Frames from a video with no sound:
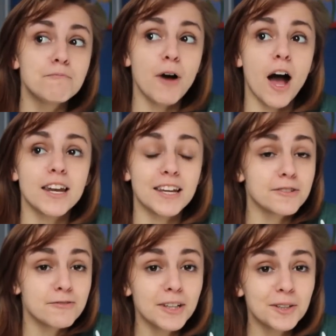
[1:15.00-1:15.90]
but
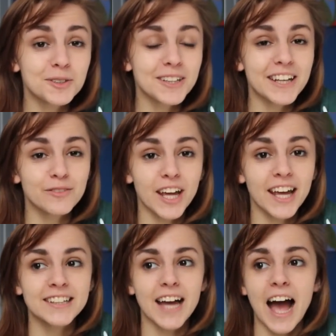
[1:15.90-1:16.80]
it was a really cool
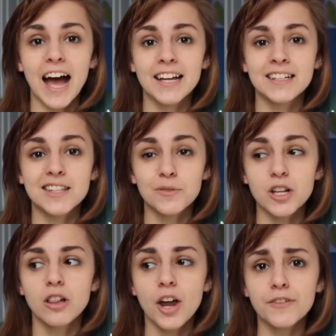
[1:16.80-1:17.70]
evening and there
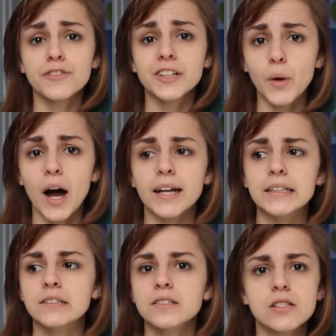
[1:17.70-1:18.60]
was a lot of free
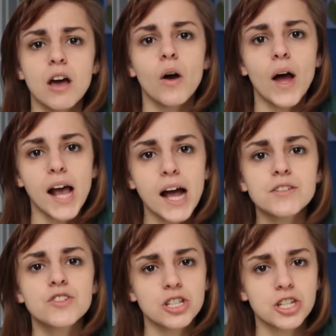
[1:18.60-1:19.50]
wine, so I
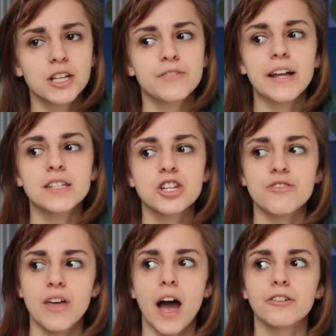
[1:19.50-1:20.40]
kind of just took advantage
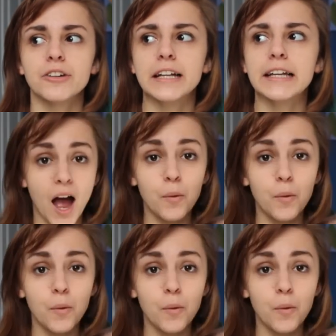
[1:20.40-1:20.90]
of that really.